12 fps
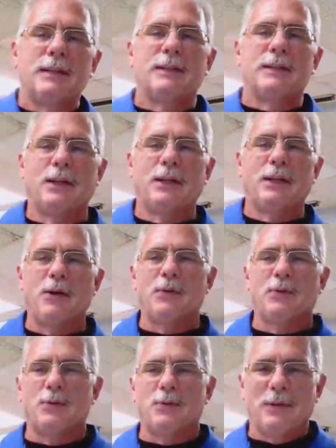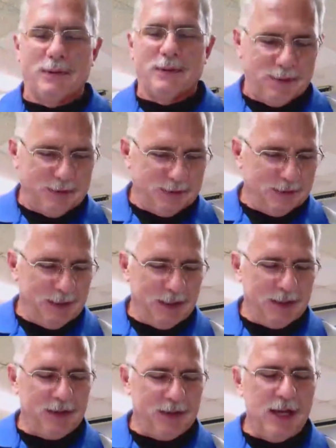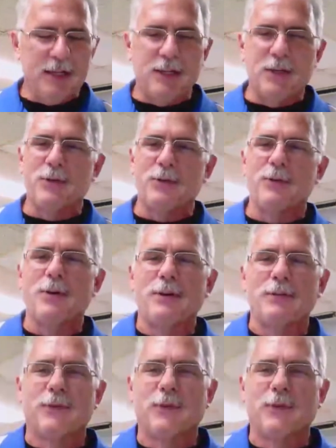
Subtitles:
Hello, and thank you for